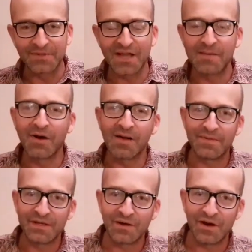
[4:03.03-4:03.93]
so it might be
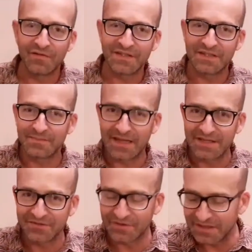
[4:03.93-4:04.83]
you harvest them
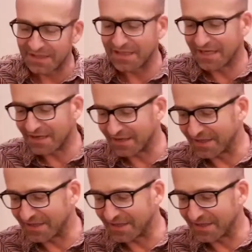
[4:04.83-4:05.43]
later on in the year and